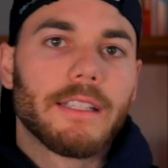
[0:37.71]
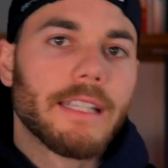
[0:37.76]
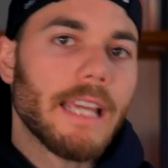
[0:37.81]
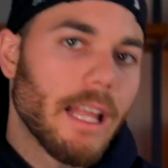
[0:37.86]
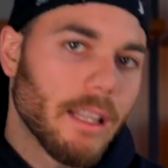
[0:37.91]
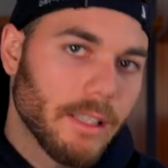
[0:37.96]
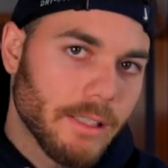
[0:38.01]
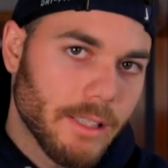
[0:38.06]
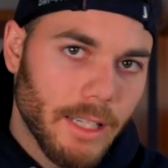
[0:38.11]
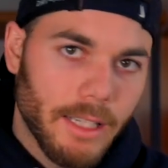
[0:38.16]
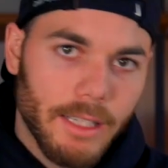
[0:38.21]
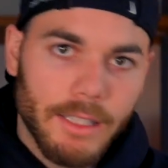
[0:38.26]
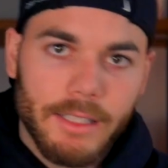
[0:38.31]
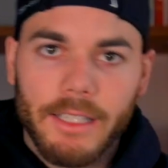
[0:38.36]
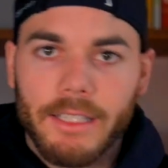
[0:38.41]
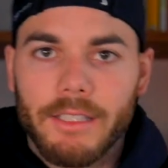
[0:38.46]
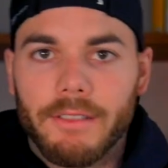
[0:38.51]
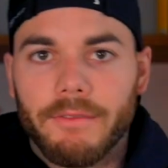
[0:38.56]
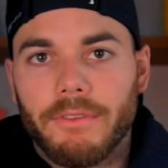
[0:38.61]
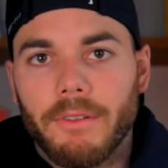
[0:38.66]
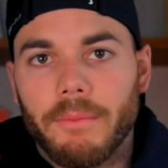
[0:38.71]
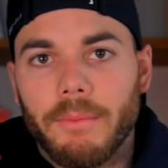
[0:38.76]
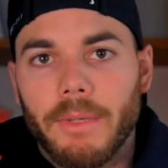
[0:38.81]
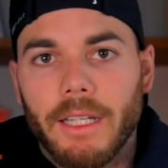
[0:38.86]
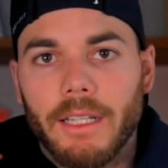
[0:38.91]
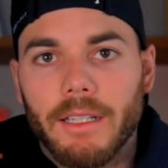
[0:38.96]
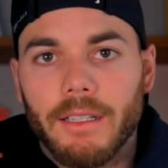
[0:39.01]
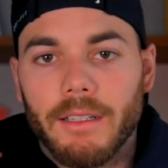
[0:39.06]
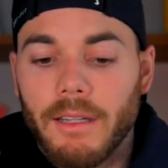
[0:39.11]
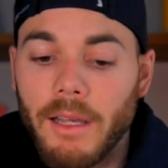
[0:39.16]
calisthenics isn't for
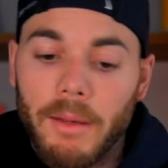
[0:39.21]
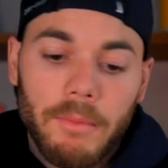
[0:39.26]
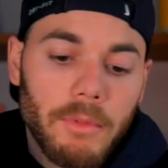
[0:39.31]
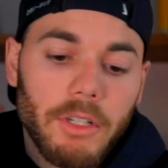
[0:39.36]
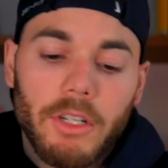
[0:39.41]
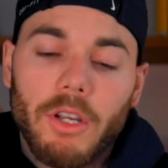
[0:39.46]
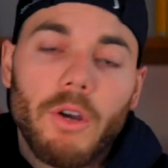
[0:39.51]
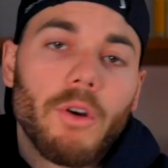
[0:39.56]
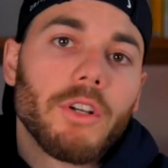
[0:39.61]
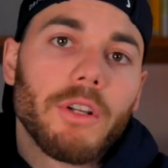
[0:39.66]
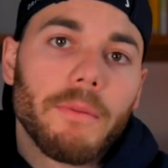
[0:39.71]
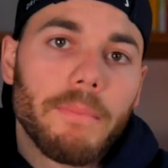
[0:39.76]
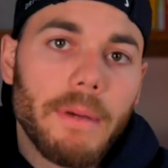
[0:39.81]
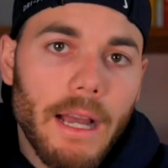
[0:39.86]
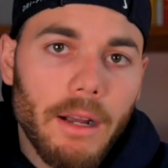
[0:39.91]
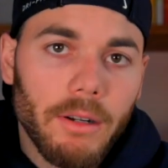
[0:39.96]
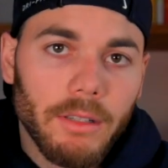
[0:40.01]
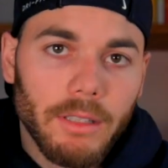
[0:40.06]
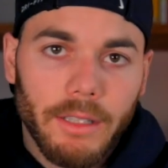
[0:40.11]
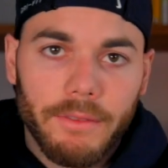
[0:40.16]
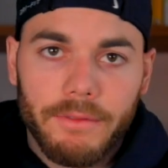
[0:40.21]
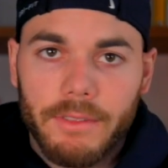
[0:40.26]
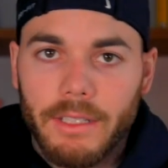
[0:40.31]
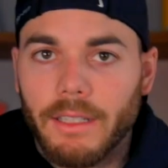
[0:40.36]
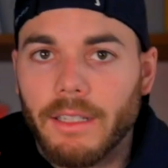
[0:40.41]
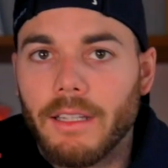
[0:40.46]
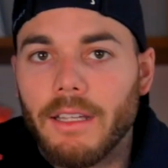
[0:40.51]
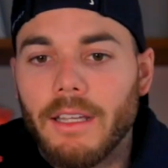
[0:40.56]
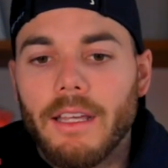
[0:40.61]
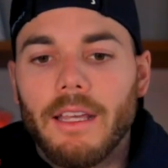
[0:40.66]
me. I'm going to go into
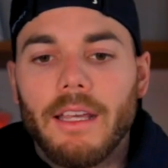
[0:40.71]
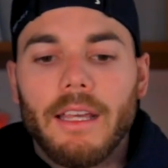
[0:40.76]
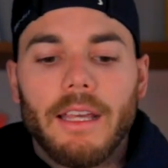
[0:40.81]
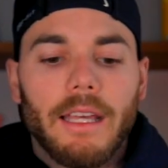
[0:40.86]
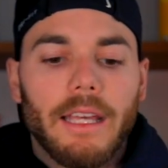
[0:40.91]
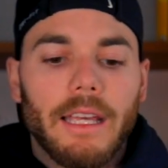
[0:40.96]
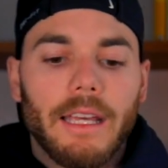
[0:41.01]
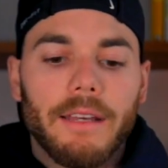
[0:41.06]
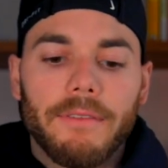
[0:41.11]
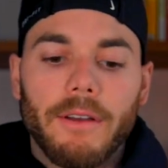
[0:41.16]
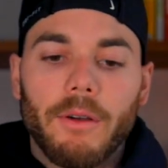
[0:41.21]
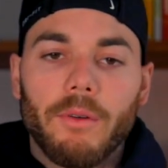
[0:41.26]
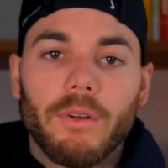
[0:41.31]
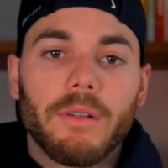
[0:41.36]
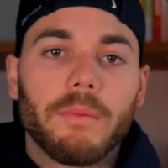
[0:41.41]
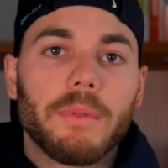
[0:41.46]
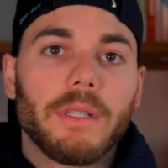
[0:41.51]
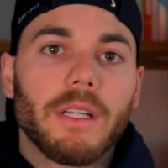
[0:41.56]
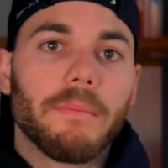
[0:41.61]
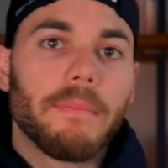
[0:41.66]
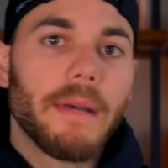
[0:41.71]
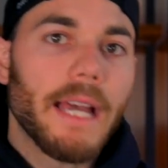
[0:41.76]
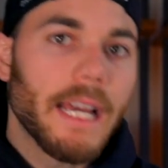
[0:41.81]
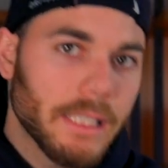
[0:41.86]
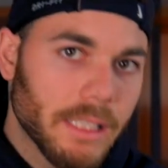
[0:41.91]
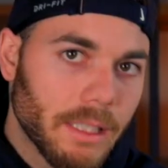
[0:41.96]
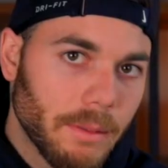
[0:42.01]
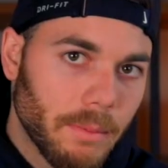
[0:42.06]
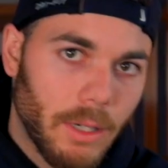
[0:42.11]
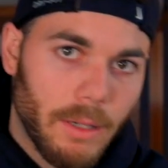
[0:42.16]
powerlifting. If I want to be a
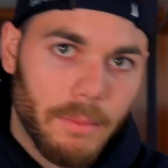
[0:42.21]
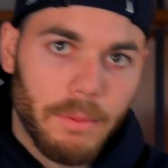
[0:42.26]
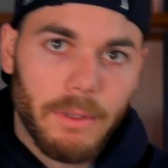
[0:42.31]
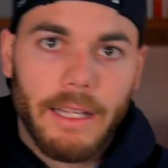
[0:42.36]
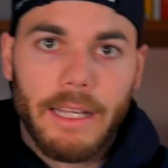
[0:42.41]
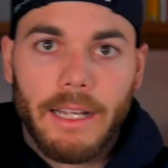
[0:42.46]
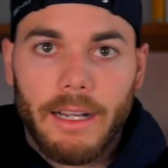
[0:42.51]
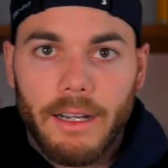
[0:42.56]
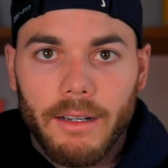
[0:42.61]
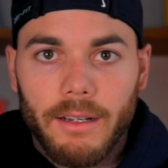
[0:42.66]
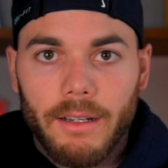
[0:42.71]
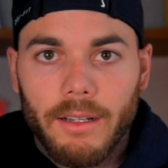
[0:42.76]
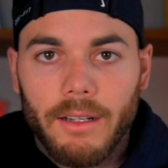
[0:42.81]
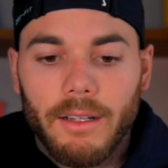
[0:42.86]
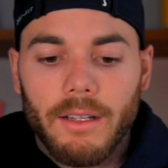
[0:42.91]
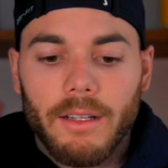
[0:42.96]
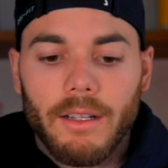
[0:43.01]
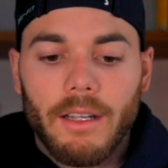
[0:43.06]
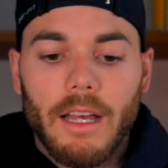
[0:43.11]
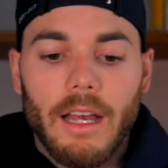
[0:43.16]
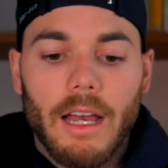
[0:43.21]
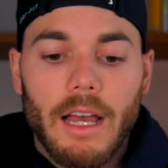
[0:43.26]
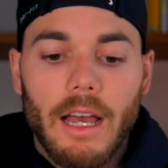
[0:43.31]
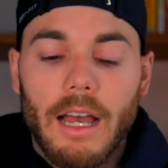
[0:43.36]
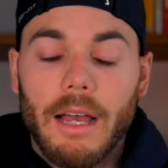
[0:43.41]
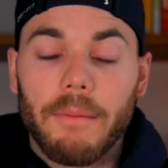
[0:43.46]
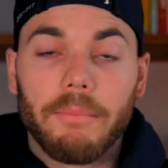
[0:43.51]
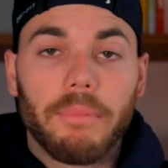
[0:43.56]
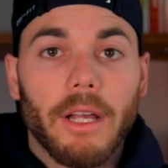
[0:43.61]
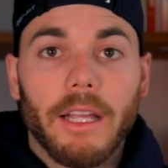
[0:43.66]
basketball player,
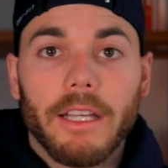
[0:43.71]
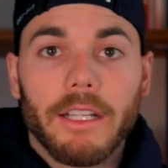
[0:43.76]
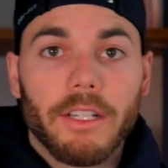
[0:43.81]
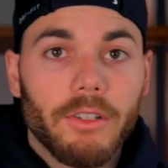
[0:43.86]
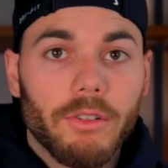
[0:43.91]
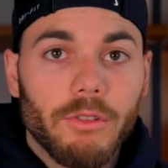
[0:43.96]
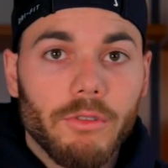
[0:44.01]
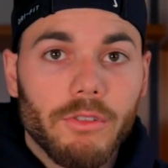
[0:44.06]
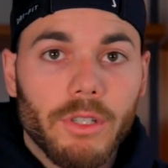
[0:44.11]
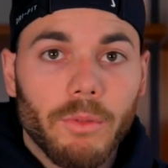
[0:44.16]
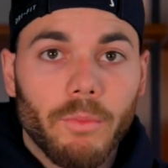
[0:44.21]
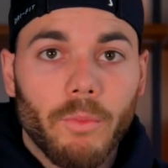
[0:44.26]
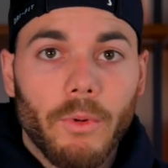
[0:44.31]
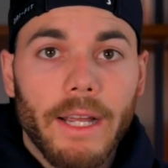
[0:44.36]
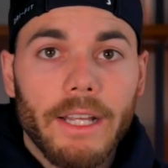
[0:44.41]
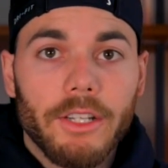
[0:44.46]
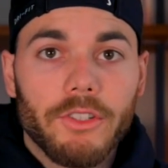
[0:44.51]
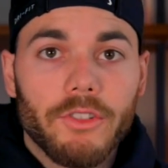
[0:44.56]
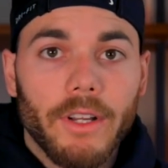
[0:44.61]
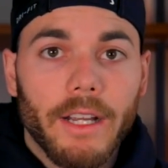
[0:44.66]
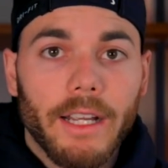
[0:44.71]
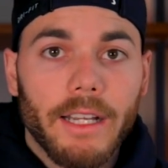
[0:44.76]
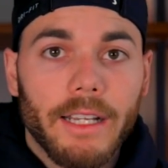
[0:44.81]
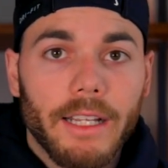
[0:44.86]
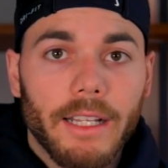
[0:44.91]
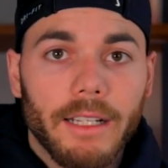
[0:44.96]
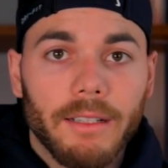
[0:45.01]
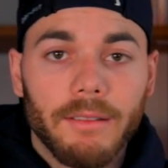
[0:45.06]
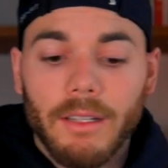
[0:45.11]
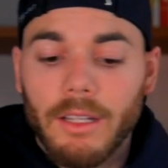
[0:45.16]
I'm probably going to do some weight
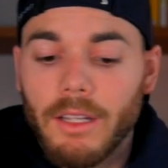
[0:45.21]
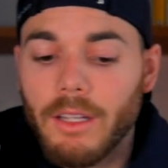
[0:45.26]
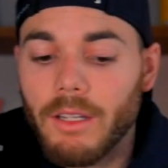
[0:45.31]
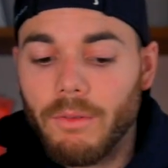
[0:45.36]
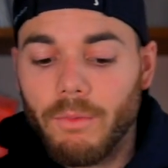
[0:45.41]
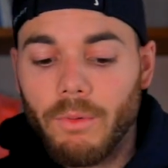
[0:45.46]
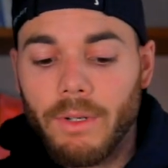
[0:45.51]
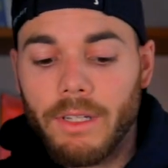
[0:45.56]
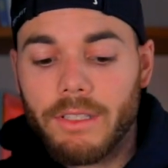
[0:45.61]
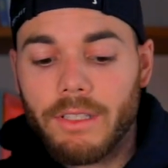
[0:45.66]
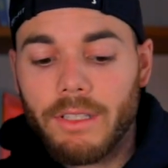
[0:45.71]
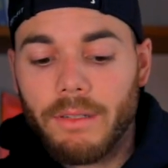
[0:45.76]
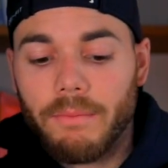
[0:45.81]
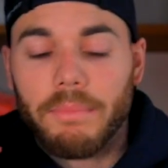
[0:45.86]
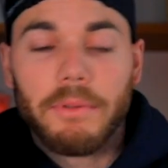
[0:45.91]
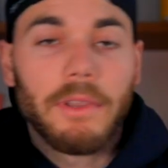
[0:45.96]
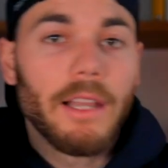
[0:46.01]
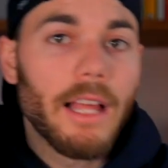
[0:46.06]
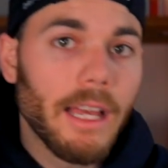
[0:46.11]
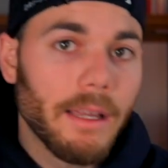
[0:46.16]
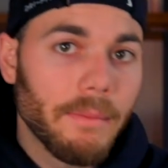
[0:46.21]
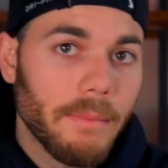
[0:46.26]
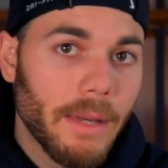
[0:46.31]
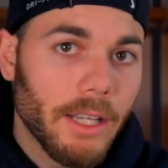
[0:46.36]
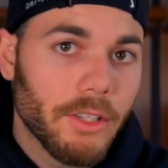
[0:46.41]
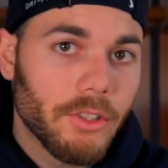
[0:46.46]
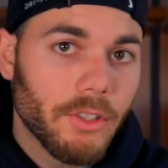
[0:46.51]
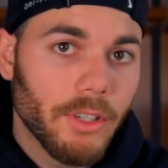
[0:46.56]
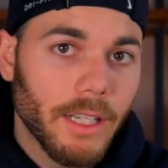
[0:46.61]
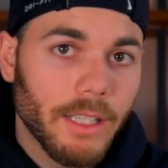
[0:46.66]
training with some
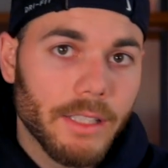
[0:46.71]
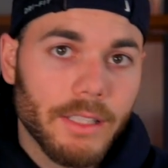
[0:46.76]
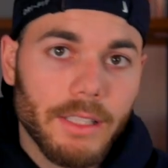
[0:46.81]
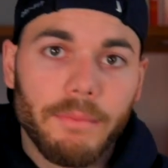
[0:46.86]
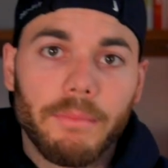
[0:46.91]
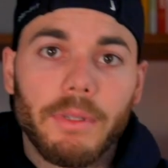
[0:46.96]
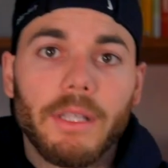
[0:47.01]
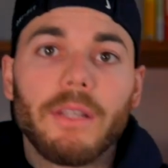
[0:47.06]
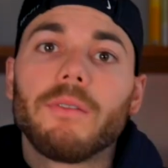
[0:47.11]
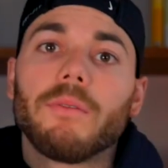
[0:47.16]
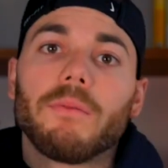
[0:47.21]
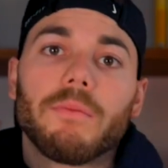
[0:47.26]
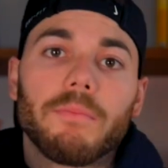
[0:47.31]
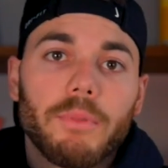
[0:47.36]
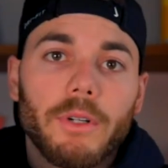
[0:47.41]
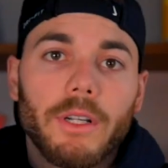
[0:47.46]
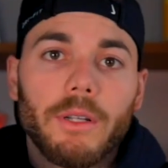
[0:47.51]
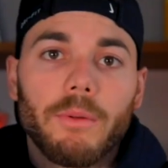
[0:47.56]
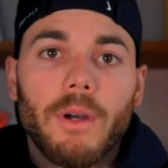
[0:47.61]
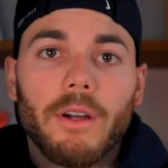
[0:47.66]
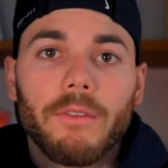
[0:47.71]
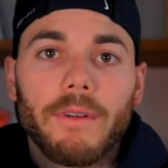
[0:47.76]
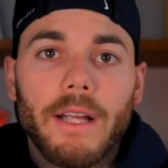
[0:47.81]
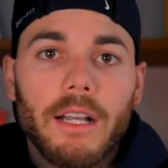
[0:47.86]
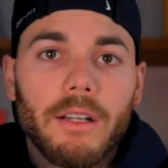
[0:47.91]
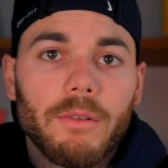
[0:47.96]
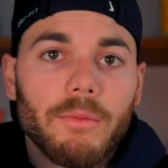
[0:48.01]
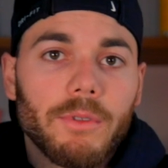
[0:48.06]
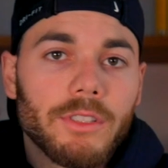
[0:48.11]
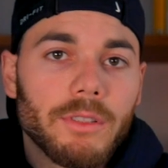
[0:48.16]
plyometrics and be pretty
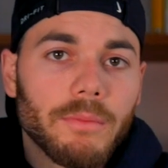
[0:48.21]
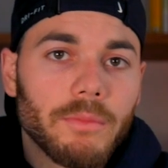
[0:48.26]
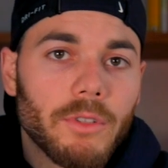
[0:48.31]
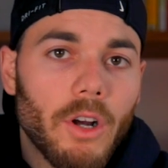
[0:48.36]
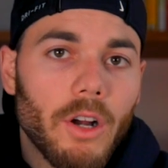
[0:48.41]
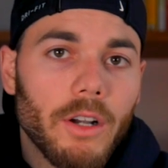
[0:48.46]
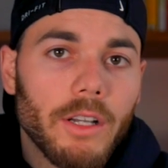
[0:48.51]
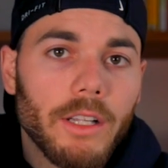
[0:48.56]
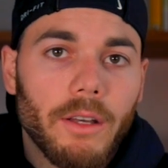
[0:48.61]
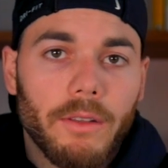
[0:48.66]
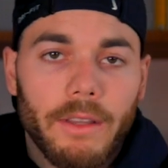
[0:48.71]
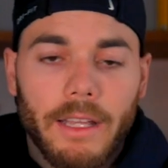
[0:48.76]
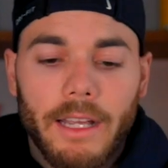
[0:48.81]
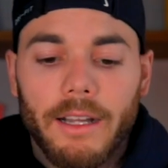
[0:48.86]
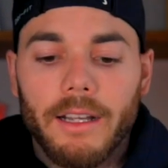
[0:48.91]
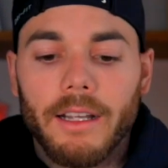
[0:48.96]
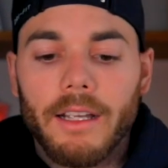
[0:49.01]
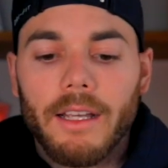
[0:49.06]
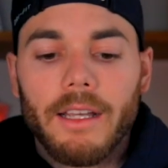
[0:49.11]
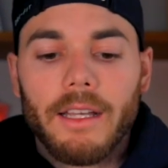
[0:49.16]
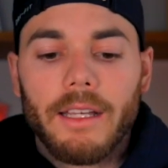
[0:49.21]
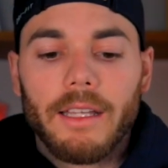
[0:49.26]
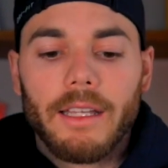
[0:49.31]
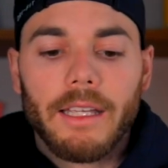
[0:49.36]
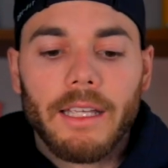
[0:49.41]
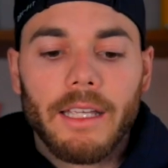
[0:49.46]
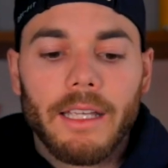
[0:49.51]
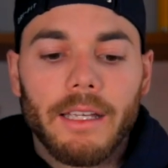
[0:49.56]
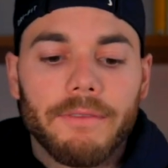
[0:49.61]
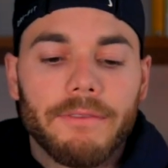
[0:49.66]
well-rounded with some cardio there.
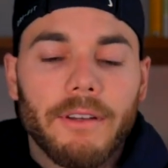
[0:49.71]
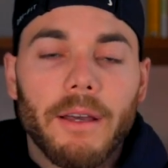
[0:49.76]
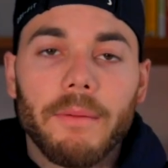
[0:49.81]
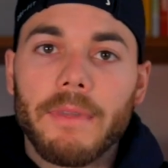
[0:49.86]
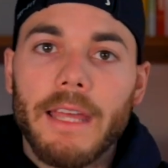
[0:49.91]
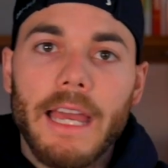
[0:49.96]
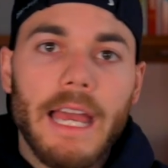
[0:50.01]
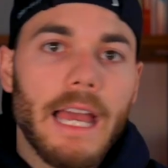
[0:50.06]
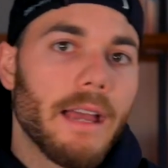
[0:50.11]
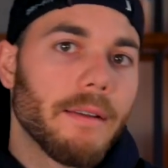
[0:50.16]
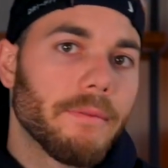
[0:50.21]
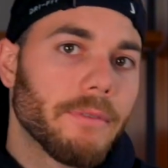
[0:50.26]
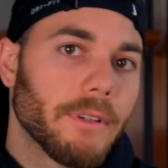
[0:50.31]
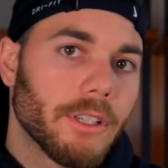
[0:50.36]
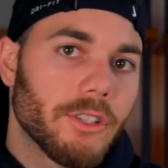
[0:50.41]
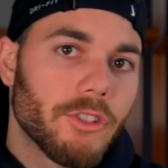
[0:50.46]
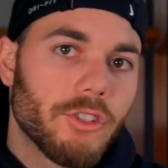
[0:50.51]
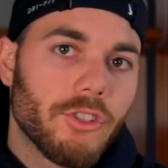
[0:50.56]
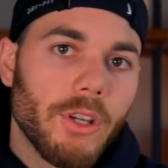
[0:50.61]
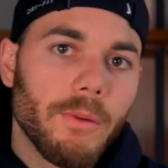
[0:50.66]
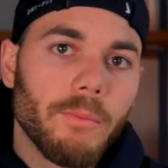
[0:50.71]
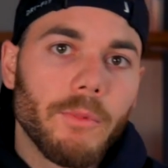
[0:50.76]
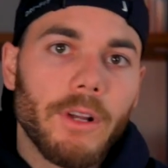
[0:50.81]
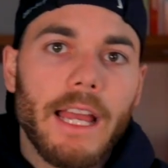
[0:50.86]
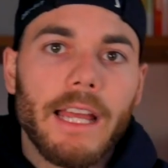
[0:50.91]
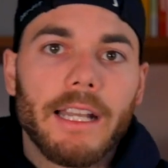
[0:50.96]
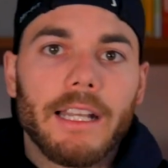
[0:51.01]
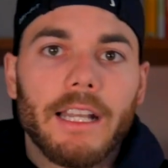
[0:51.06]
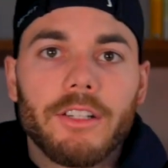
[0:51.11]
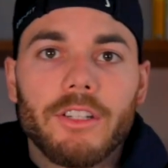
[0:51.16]
If I'm the average gym
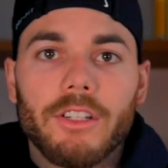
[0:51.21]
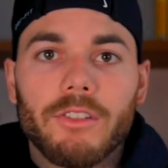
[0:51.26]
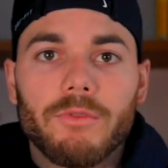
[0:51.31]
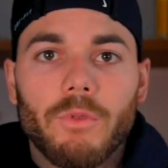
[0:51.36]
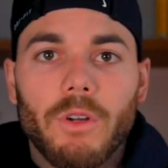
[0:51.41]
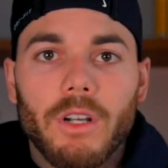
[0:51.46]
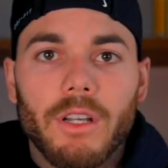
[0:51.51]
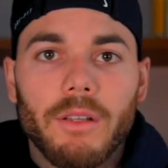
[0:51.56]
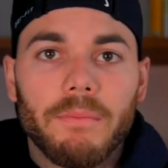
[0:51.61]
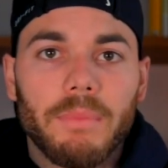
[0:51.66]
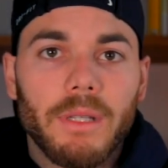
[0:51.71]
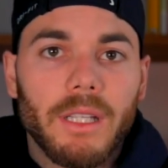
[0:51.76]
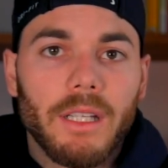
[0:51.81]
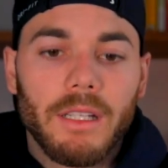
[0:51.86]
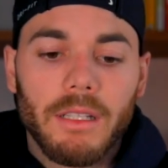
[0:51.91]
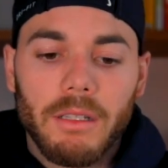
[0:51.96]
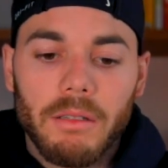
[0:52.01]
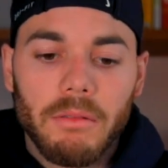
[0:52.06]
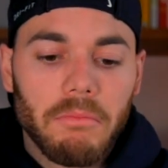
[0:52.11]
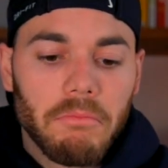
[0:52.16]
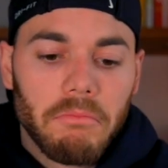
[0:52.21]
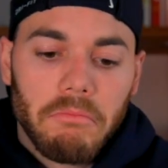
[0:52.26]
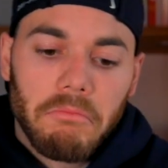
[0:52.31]
rat and I just want to